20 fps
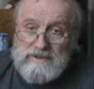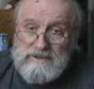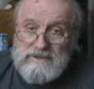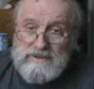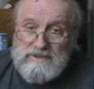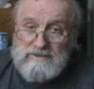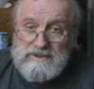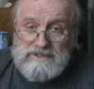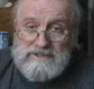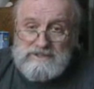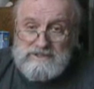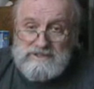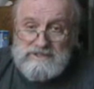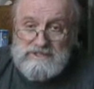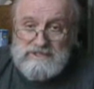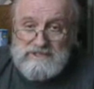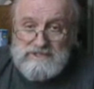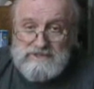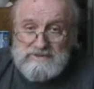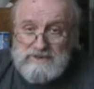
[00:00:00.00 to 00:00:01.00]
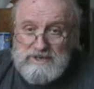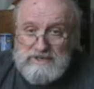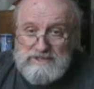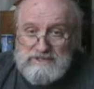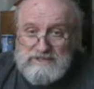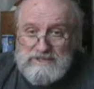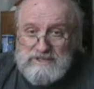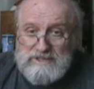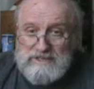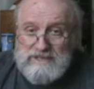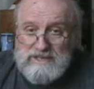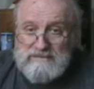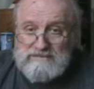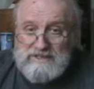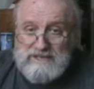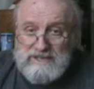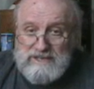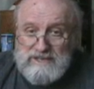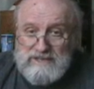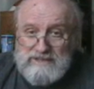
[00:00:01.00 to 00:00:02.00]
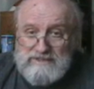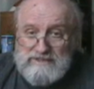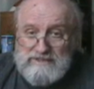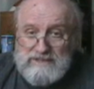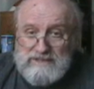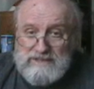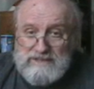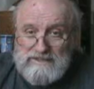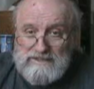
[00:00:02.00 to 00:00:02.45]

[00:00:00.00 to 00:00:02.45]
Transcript: What's the situation in Afghanistan?